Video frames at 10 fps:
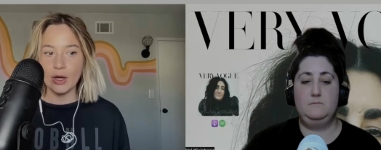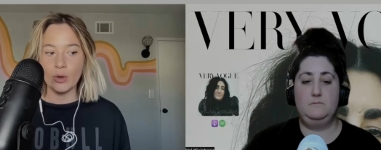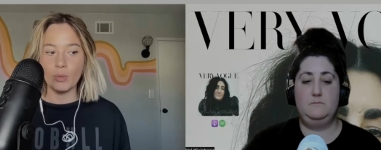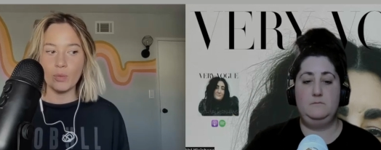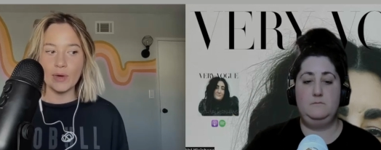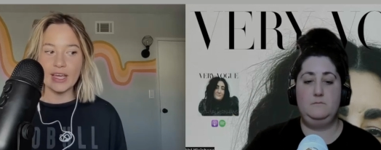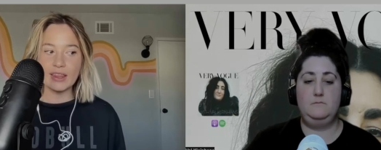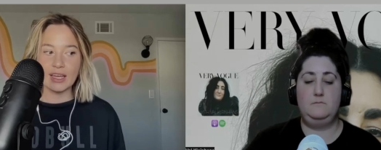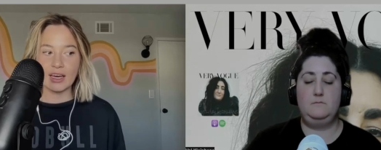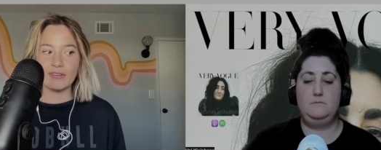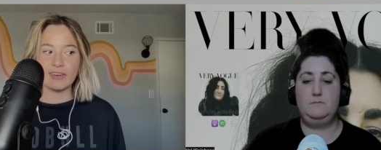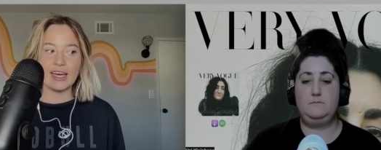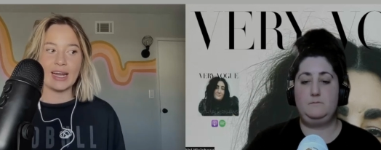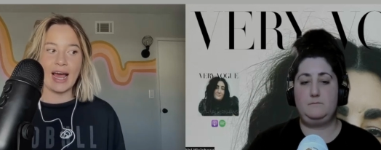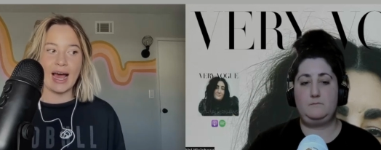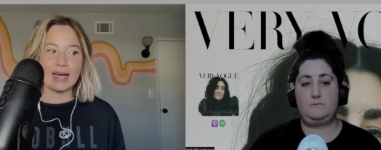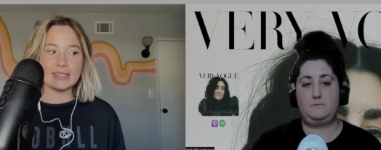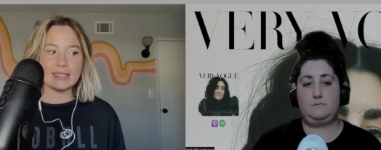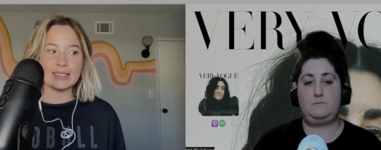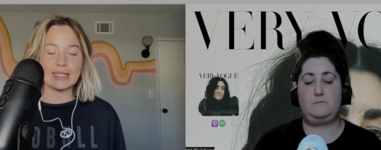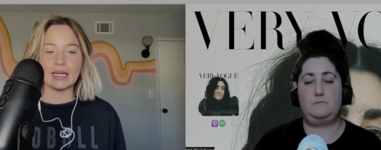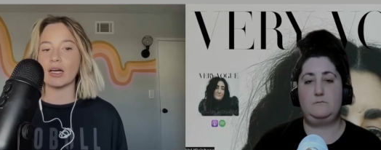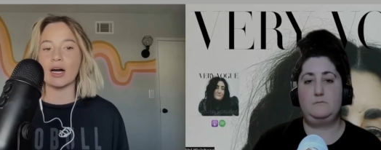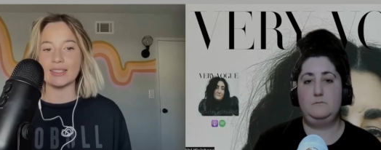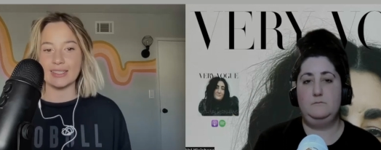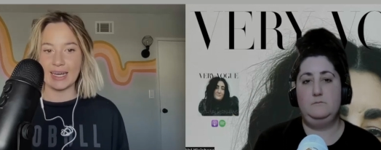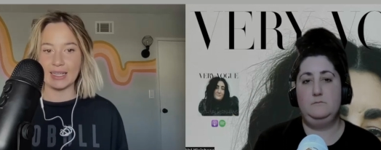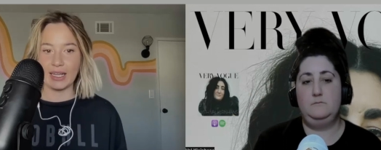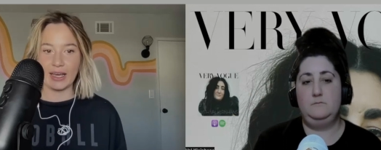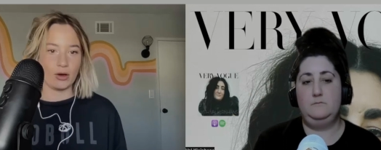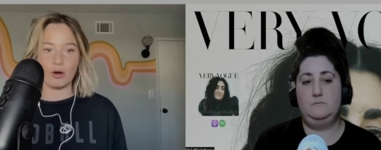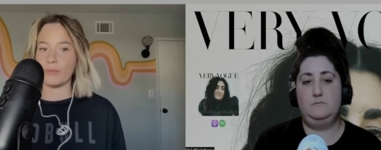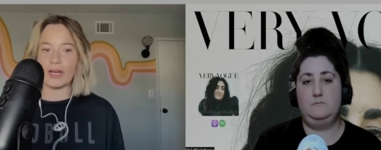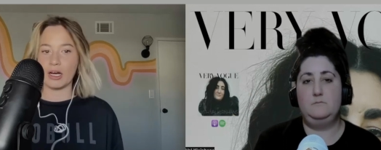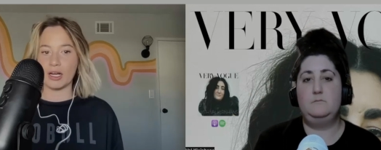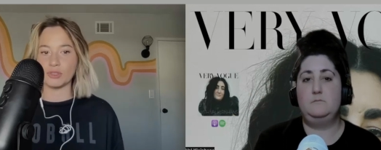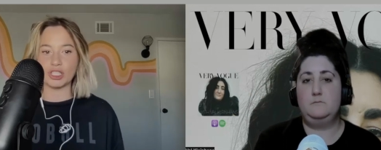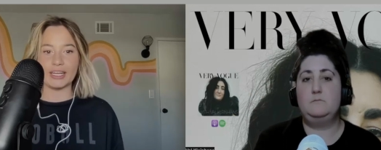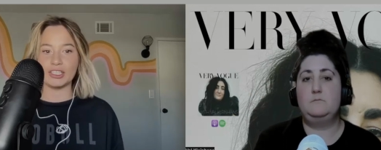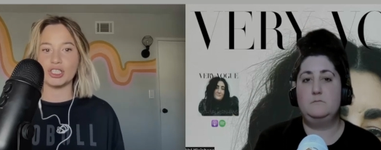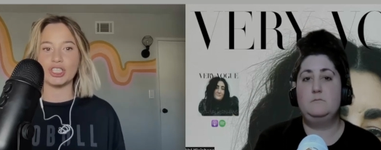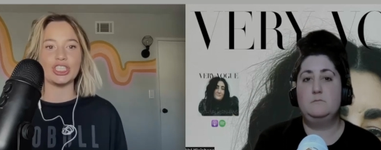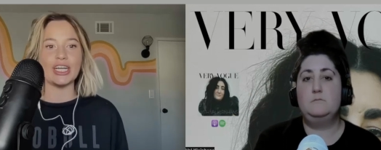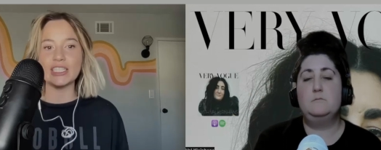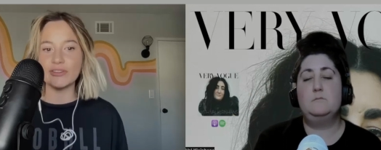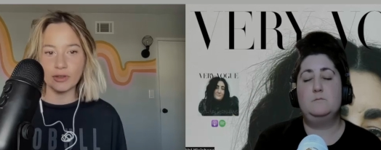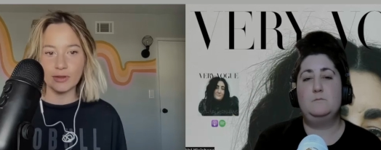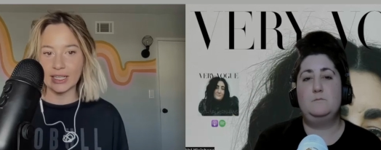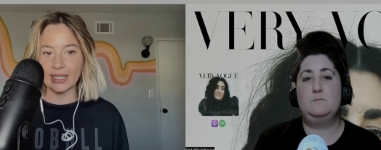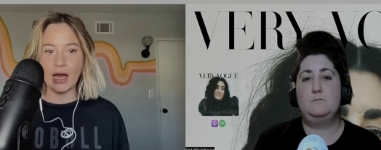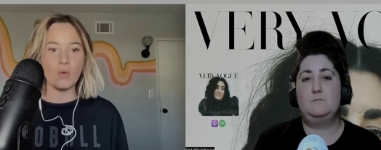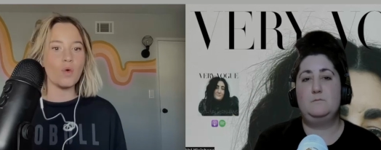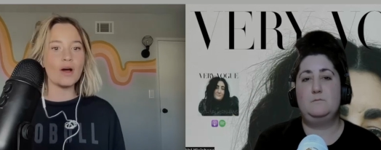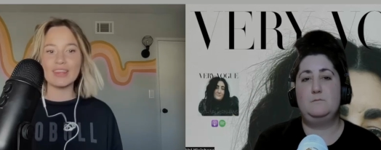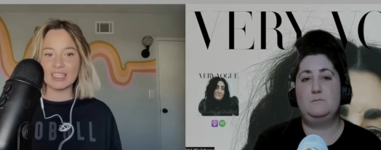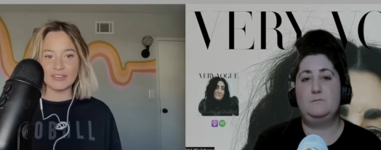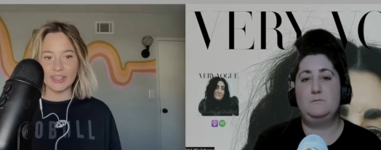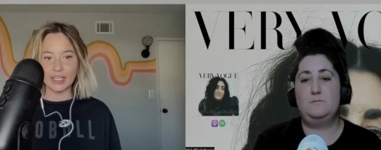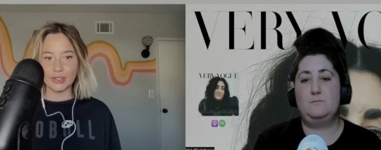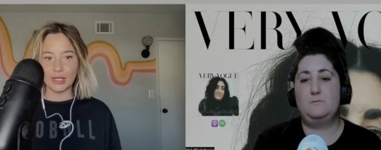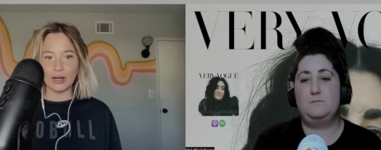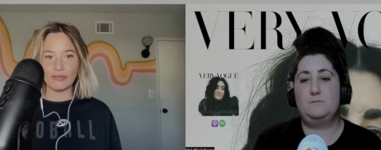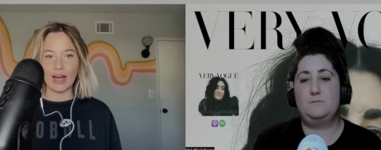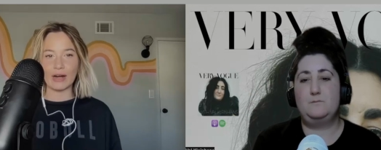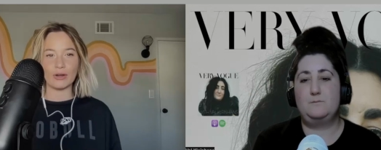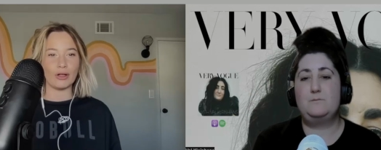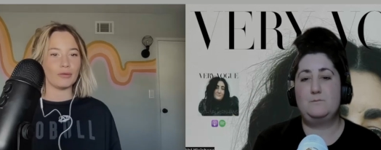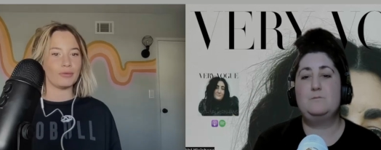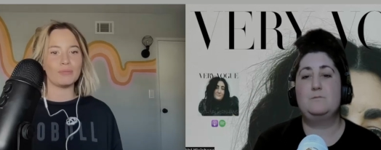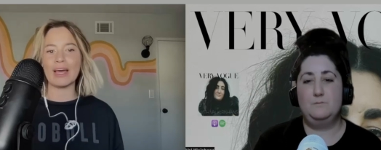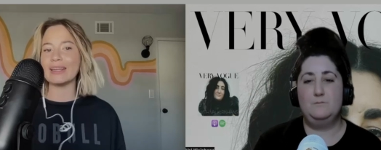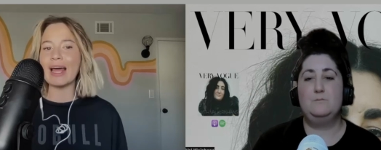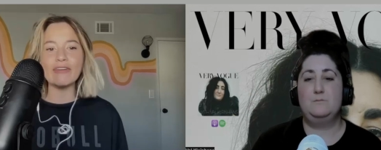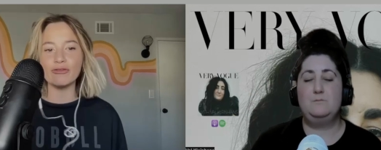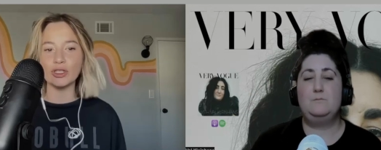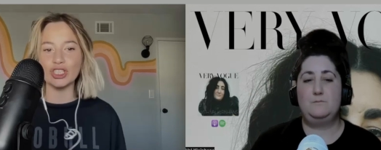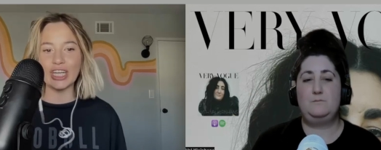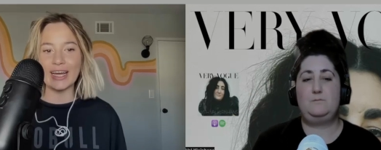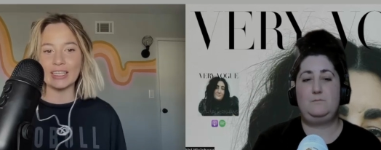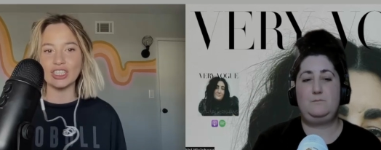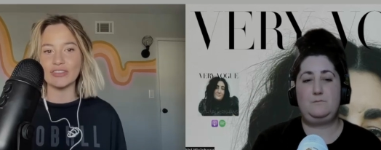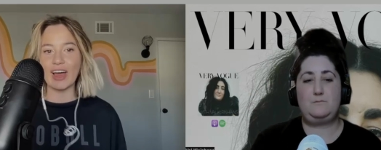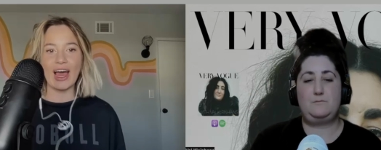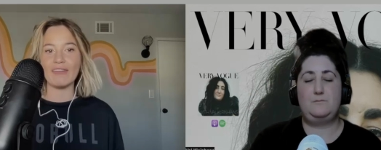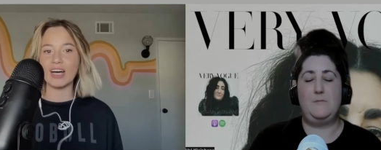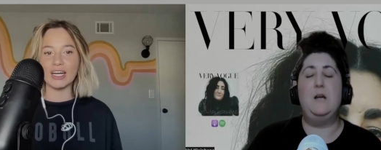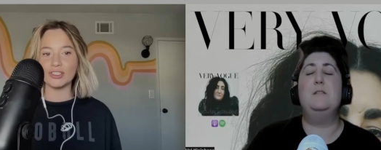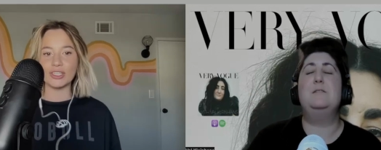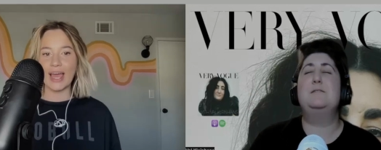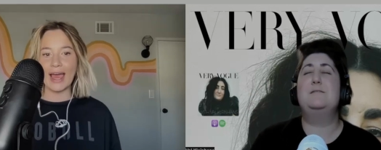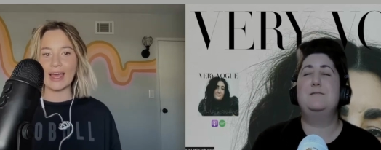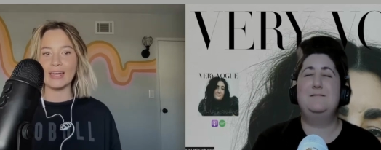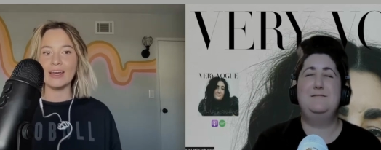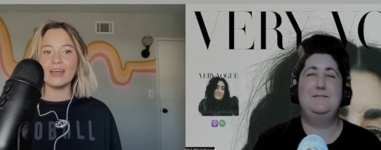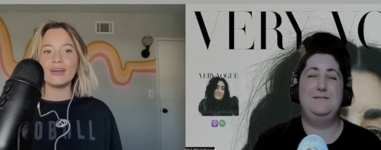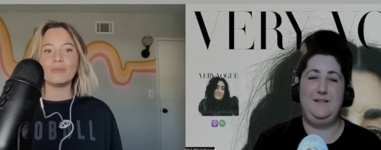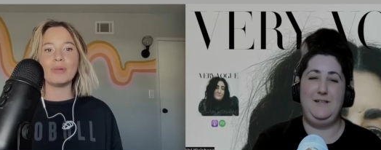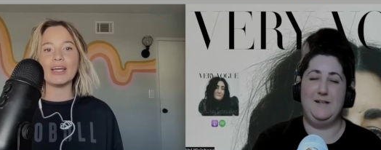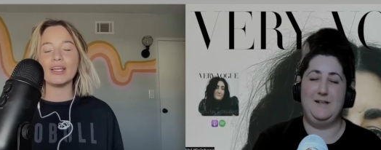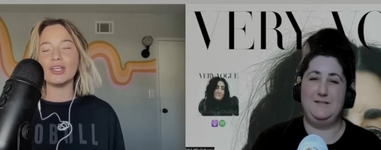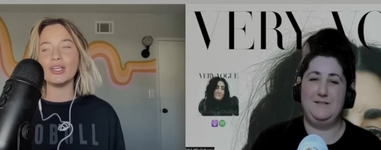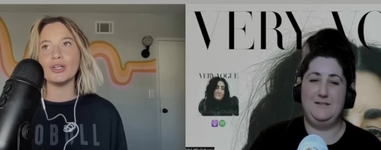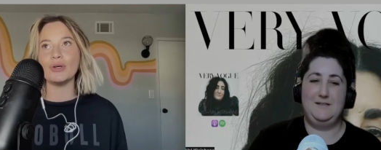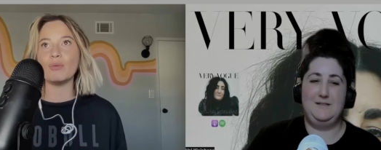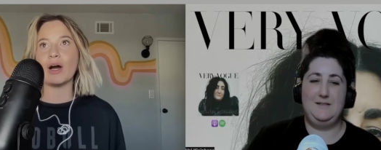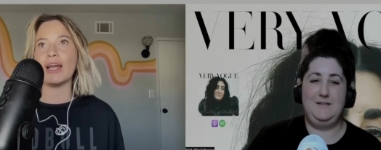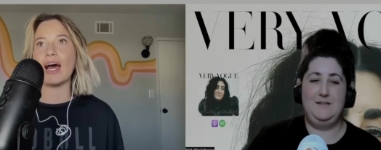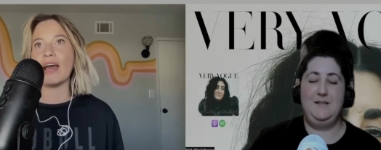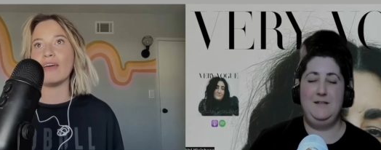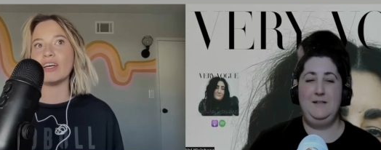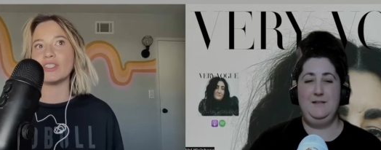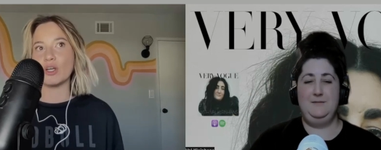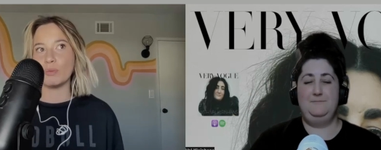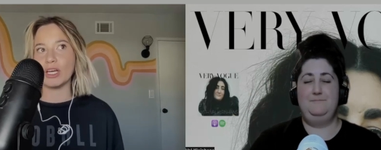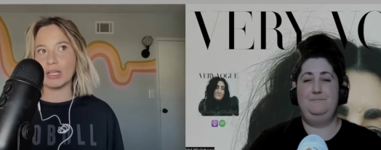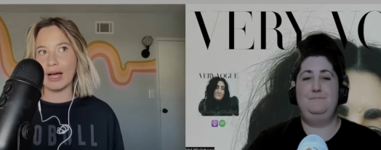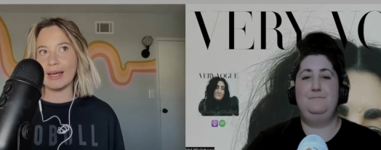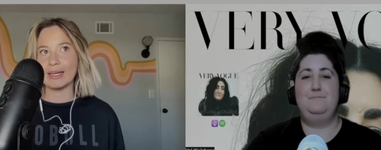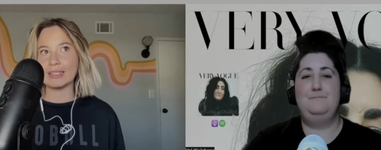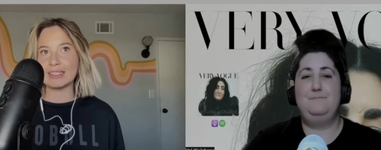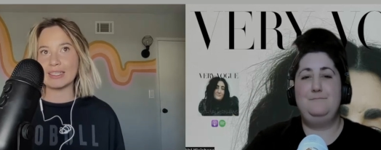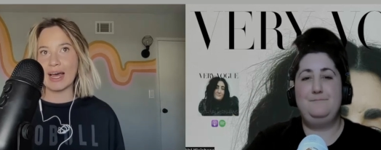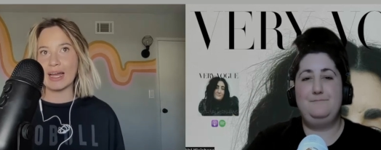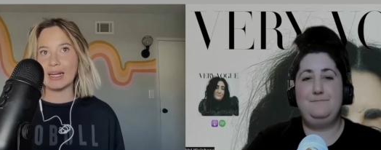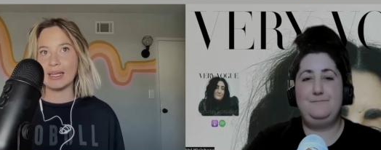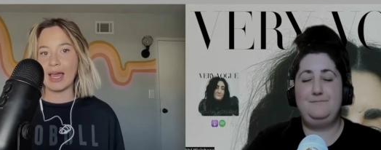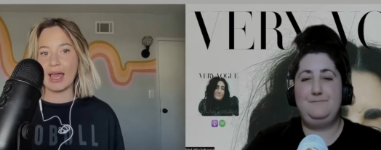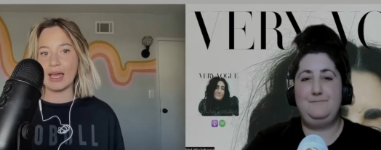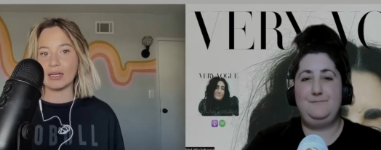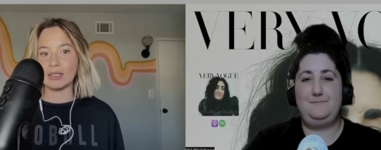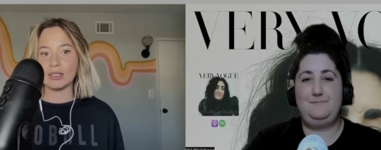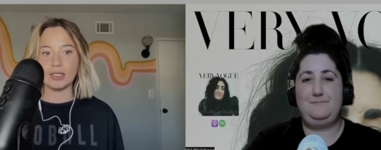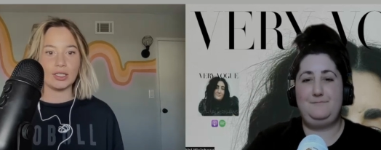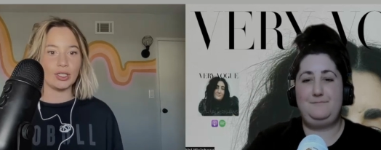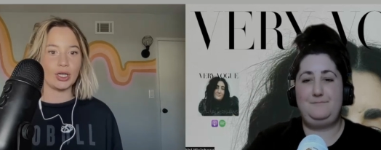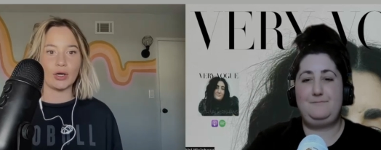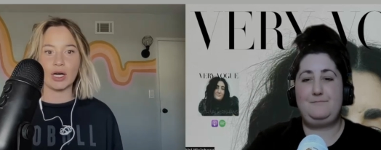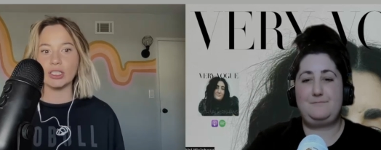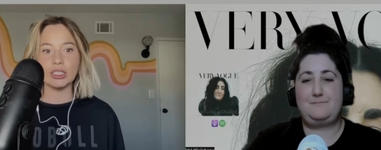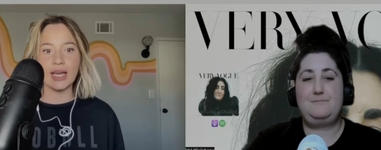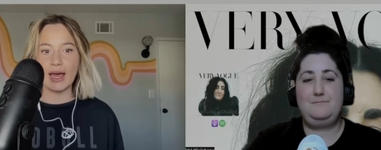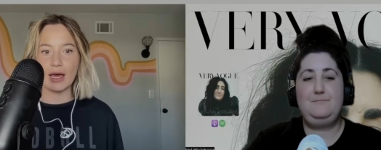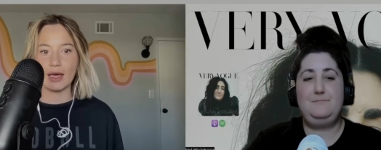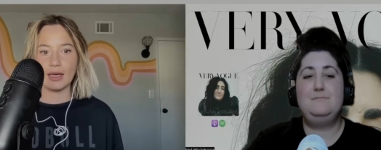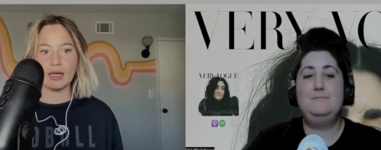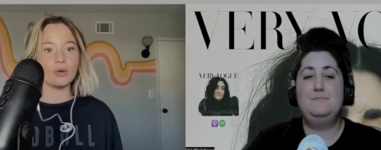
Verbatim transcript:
Speaker 1: we think of it as like a godsend. Like, oh my God, I'm trying to chase virality. I want this video to go viral. My life will change if I have 100K. But yeah. you know what? I've had so many clients that gain you know, 100K in a